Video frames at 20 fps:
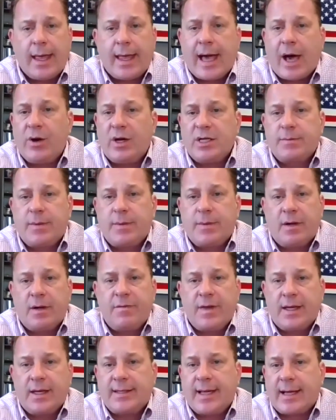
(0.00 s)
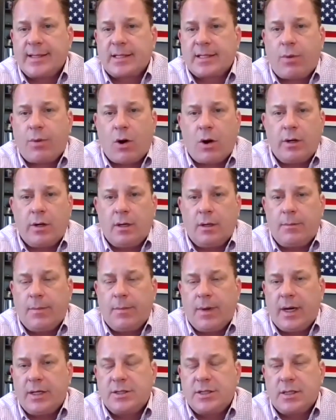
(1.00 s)
County's been a fantastic partner,
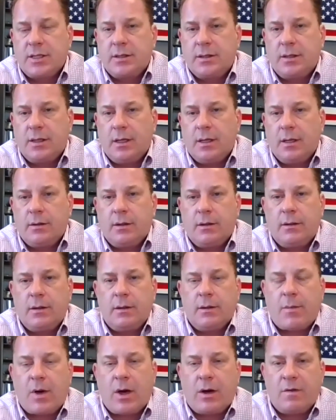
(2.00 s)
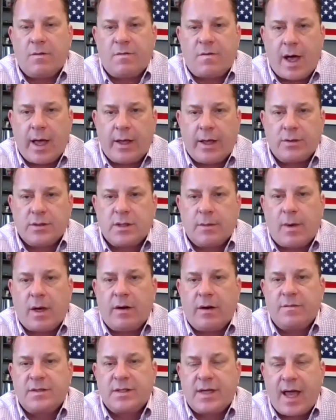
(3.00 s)
but it's just the amount of files, the
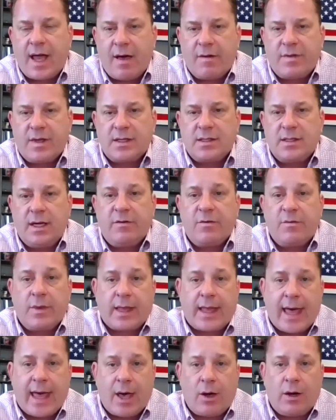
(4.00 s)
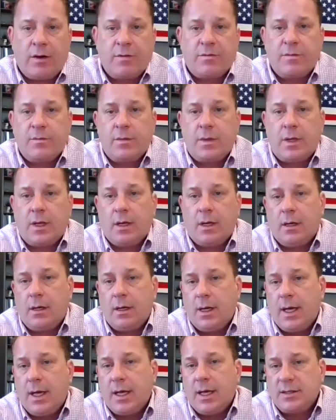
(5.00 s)
amount of staff that's needed from the county, from the
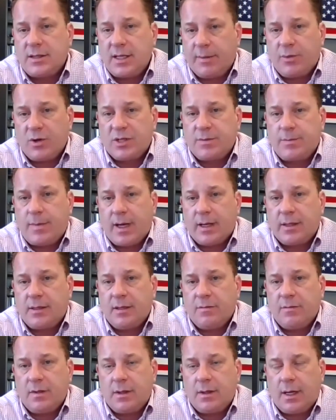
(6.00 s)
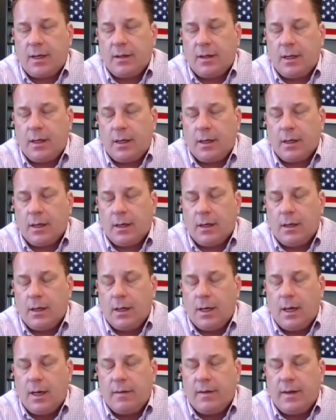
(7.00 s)
city perspective, and the
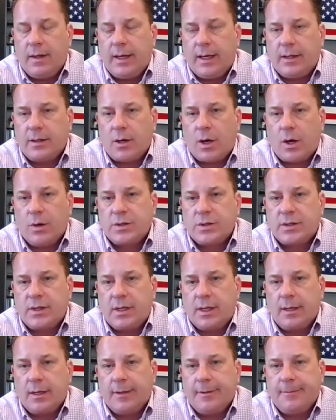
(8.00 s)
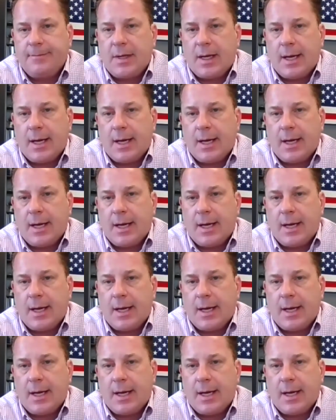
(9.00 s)
need to host to